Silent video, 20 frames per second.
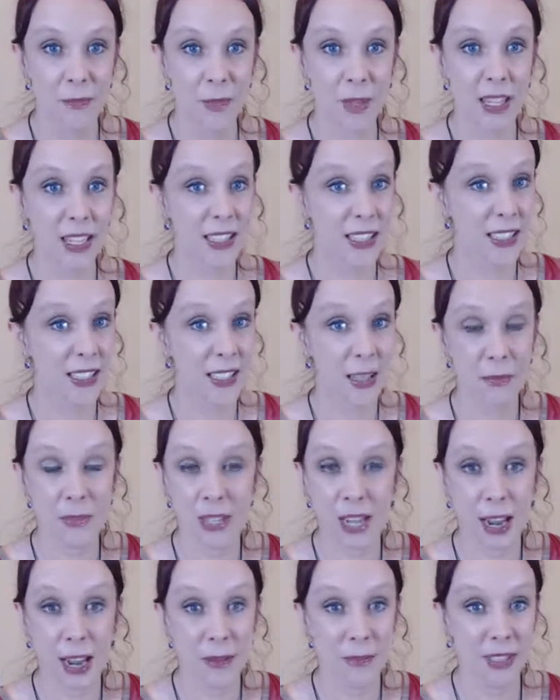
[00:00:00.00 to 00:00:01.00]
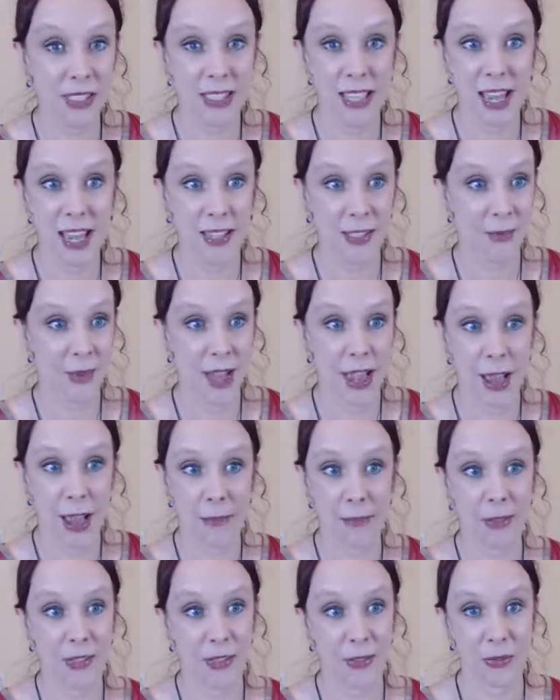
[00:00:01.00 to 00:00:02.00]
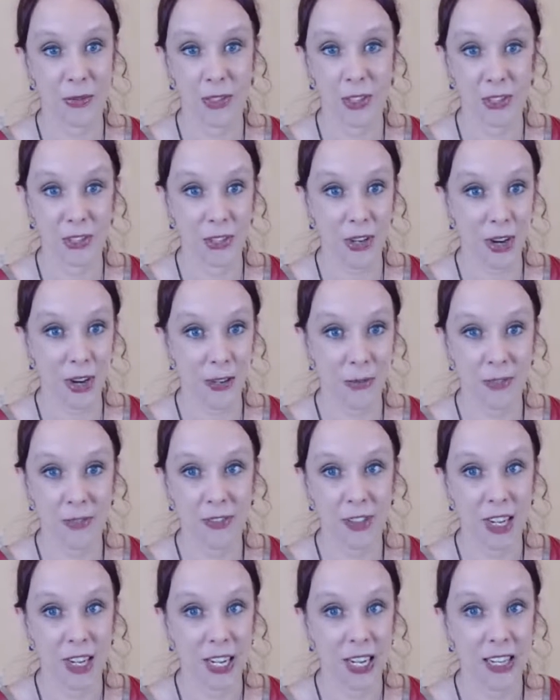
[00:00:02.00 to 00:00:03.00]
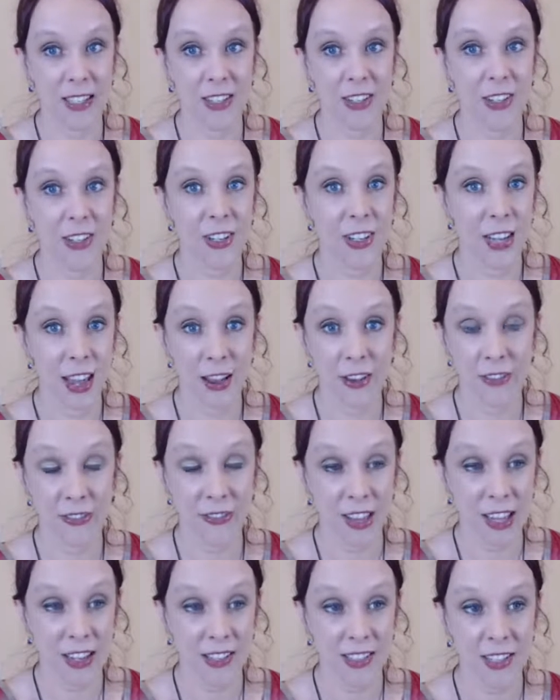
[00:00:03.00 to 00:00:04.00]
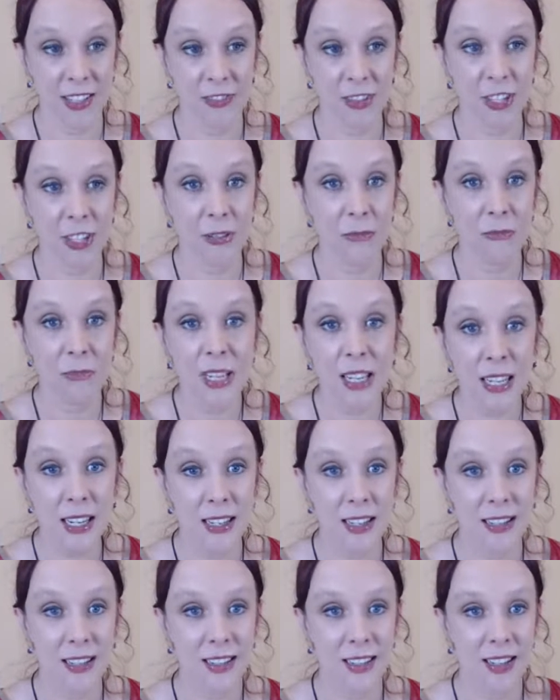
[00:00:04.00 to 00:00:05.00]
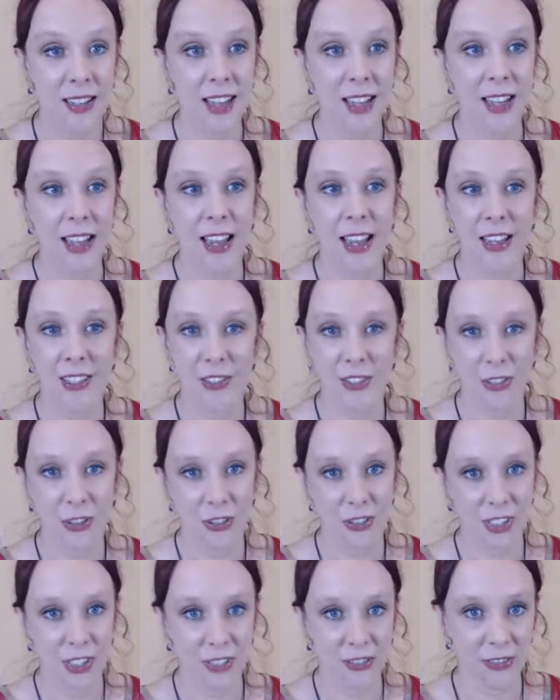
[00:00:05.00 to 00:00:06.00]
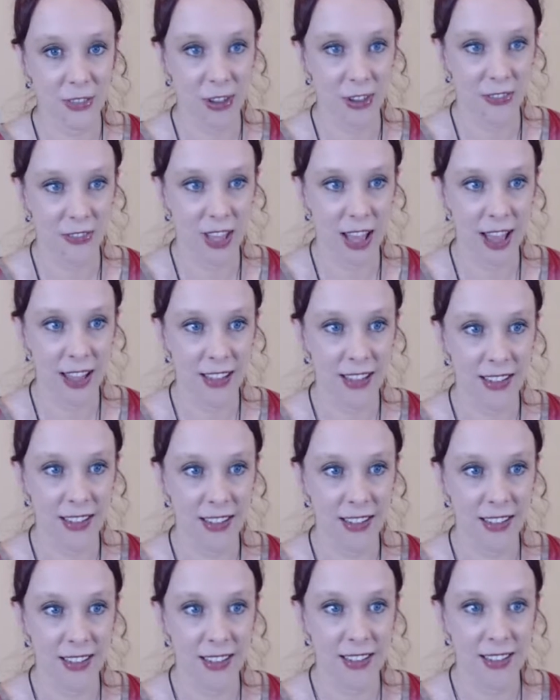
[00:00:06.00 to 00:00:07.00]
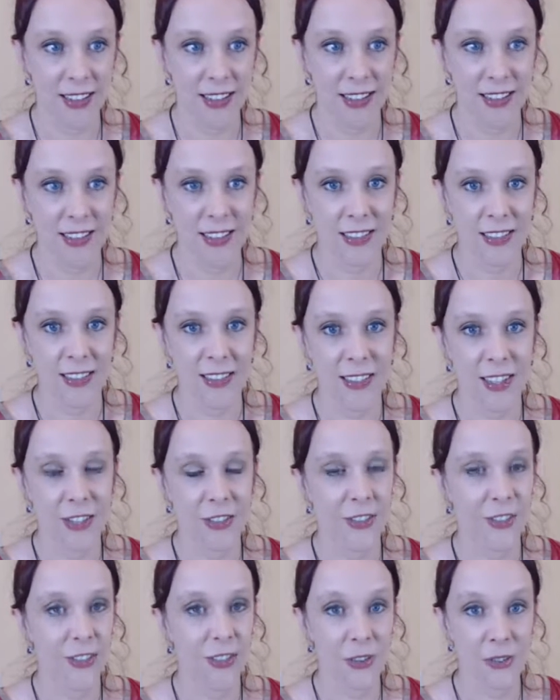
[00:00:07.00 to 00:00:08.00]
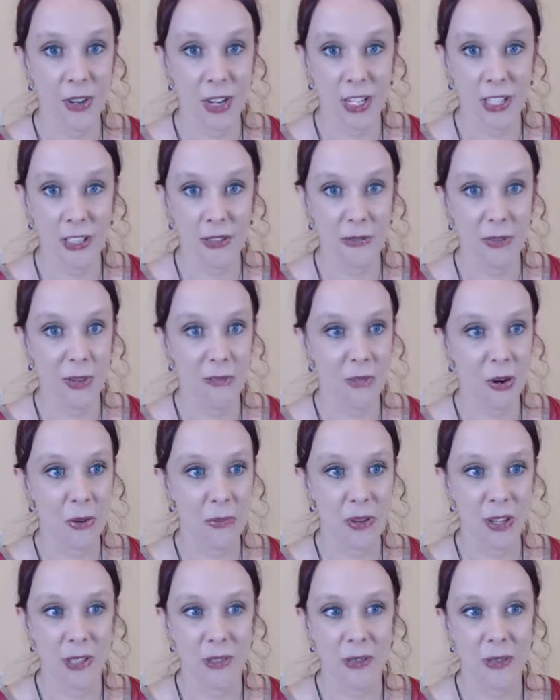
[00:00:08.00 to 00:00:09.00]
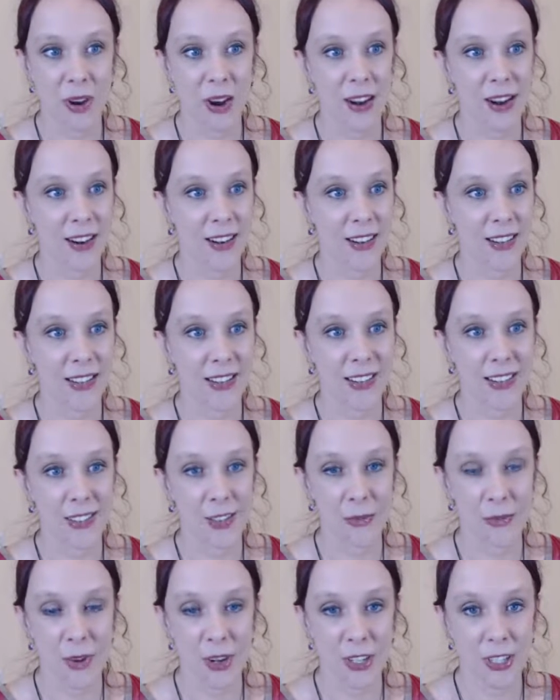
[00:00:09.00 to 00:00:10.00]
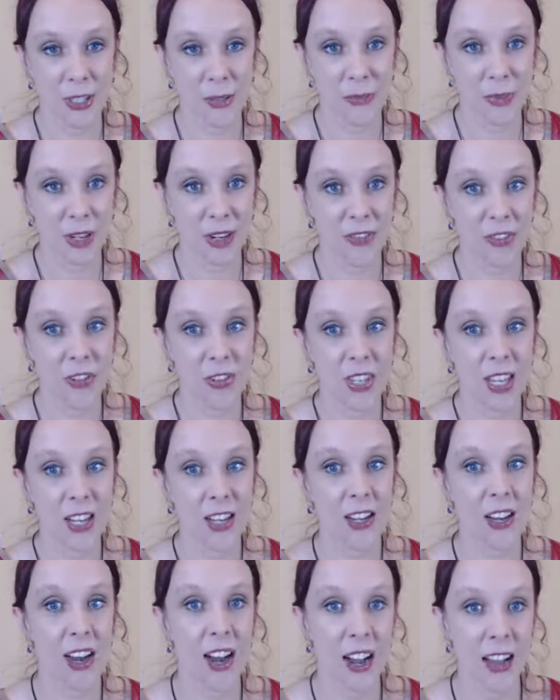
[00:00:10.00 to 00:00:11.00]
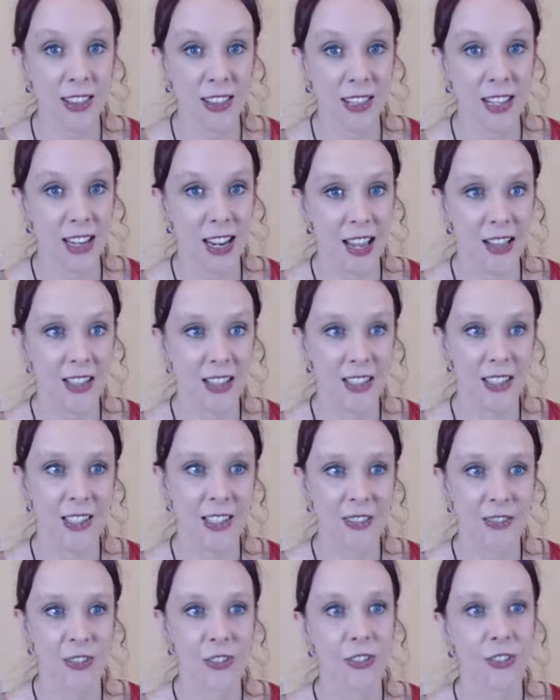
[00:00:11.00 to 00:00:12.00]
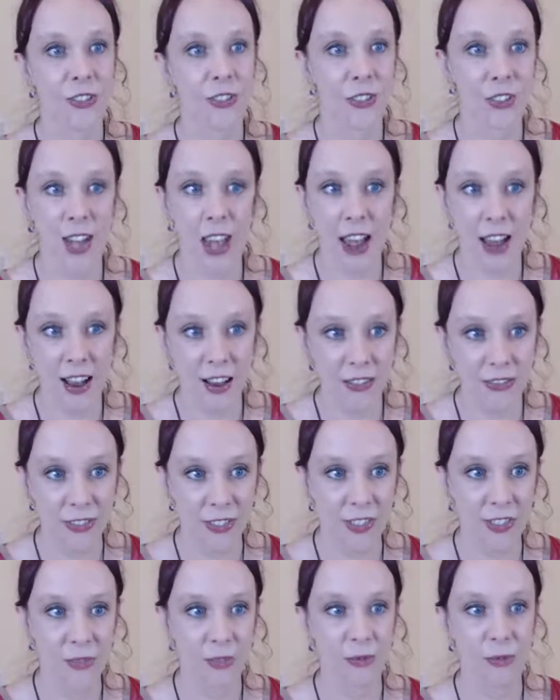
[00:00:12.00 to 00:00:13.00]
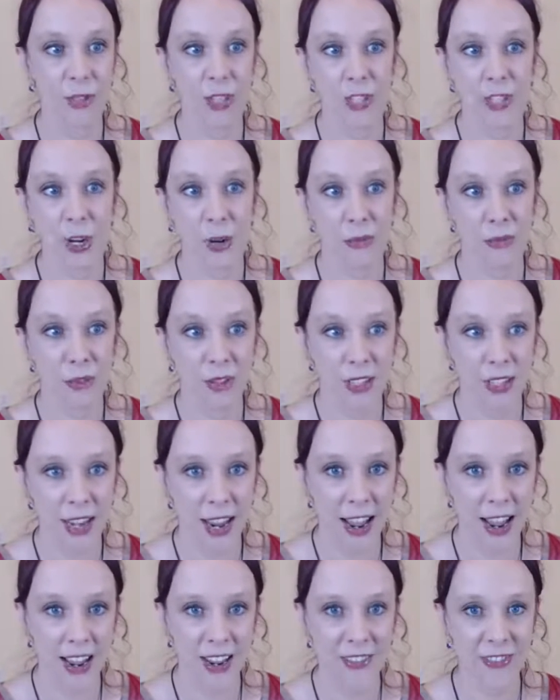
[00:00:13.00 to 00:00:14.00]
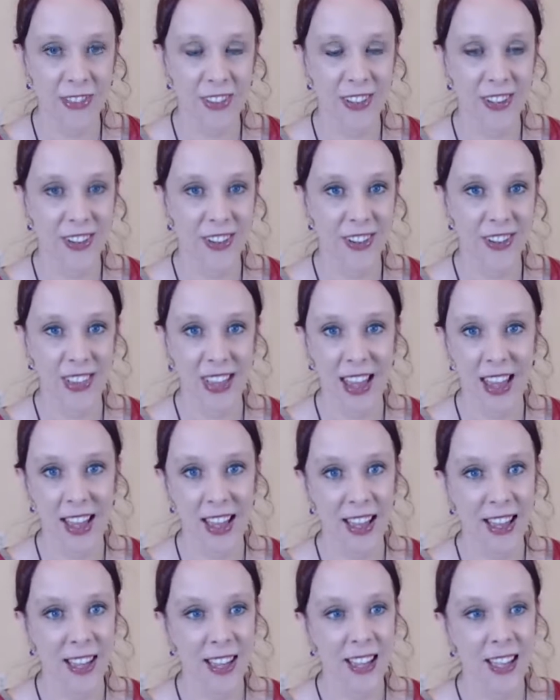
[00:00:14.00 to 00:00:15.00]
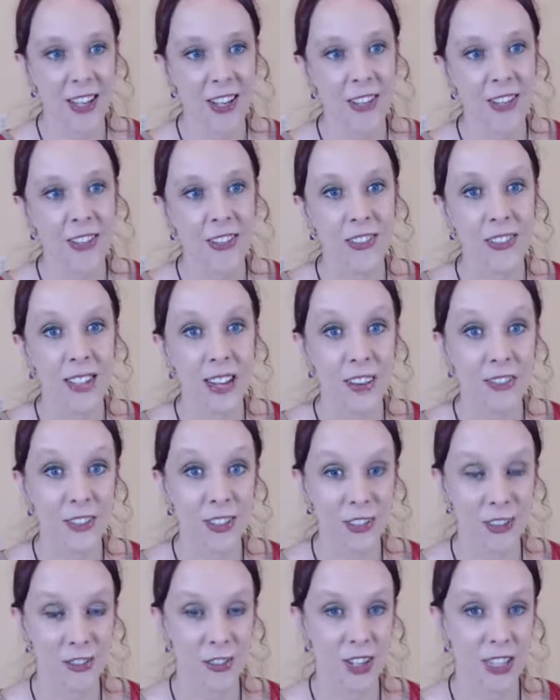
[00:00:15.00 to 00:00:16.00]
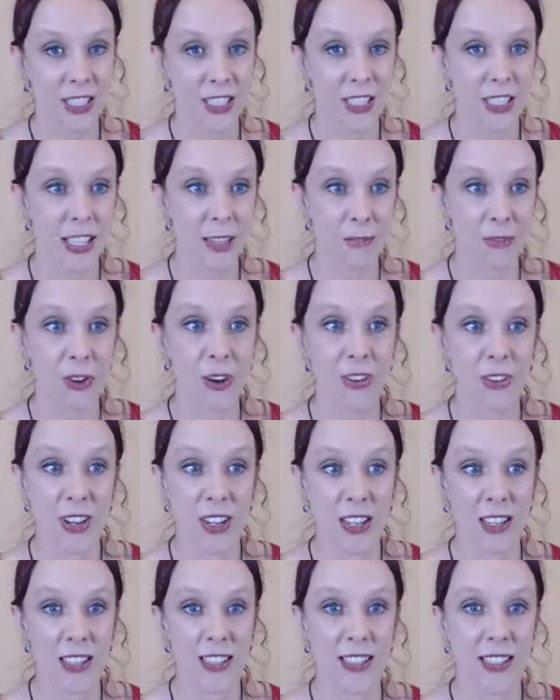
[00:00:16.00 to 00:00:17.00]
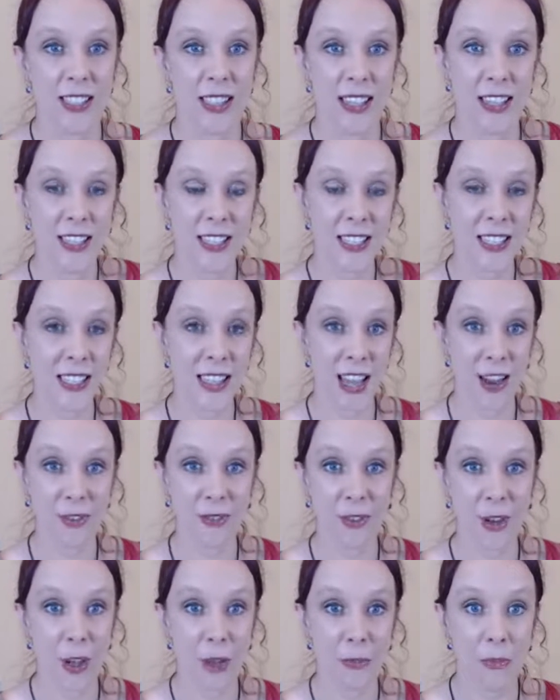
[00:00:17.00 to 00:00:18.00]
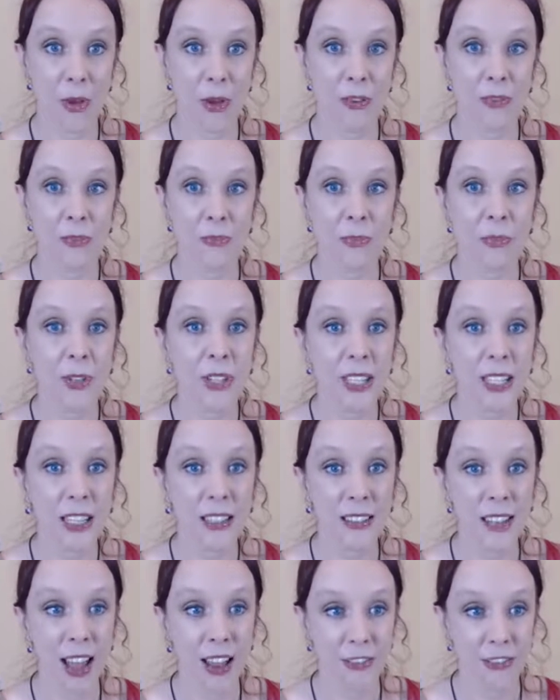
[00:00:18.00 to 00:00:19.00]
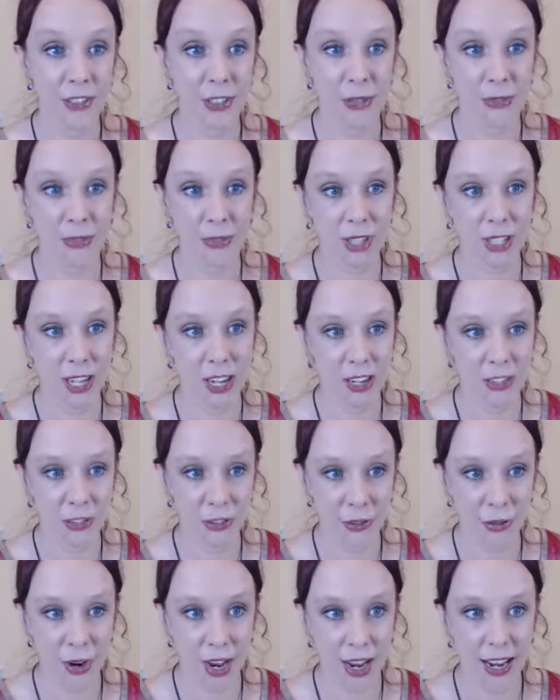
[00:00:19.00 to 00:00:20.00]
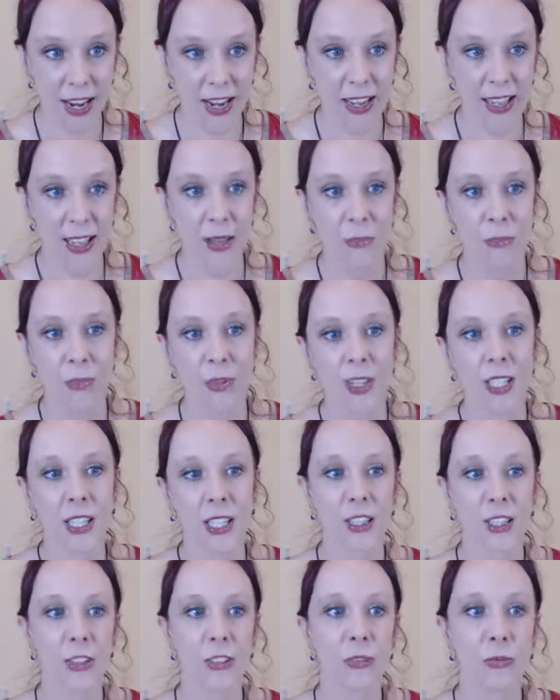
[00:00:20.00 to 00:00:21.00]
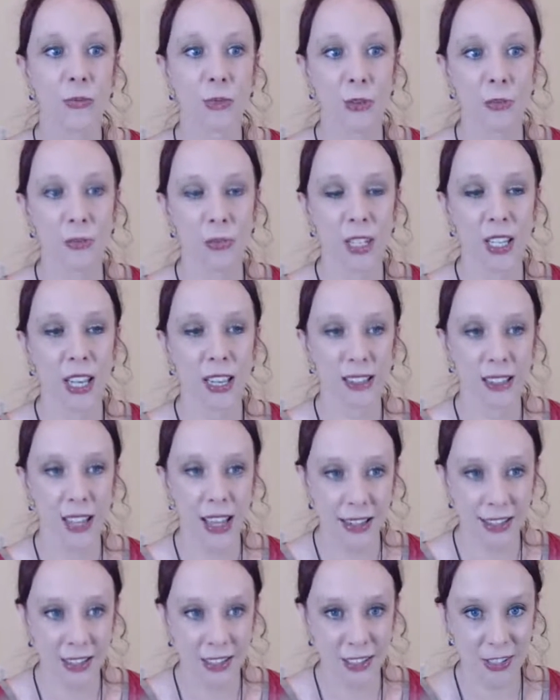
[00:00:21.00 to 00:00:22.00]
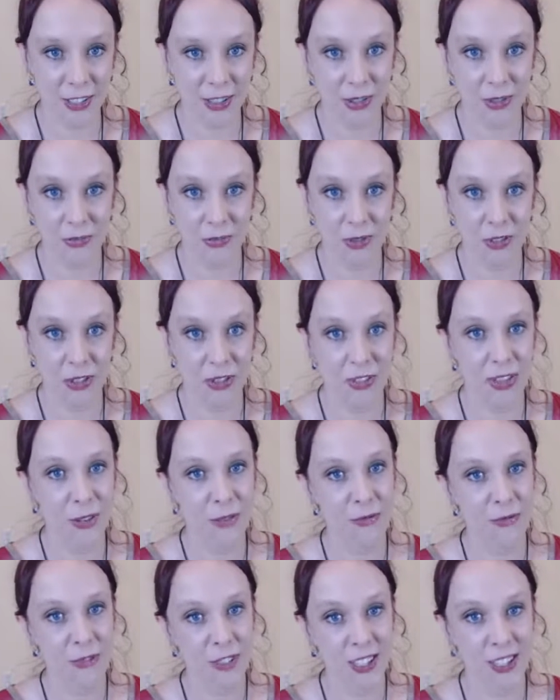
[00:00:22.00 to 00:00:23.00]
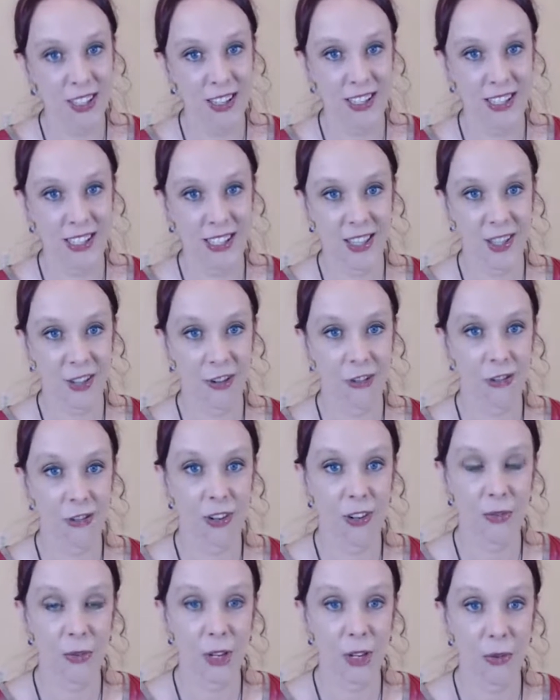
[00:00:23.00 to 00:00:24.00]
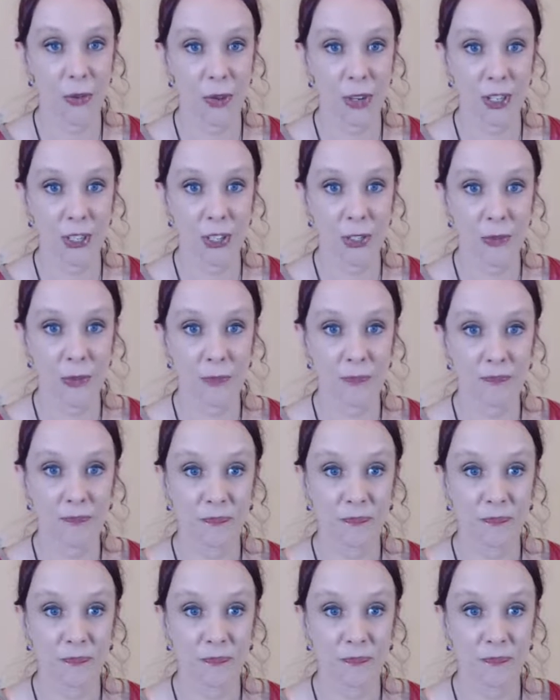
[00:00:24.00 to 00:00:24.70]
Because sometimes that's what happens when you're trying to be funny. You're going to have fails. Every comedian has jokes that fall flat. There's going to be moments where you wonder, but if you get caught in the analysis of shouldn't have and wish I wouldn't have and all that, you're never going to keep going into that realm of bringing laughter, bringing joy, bringing humor, bringing lightness to the world that really is at the core of what you want to do.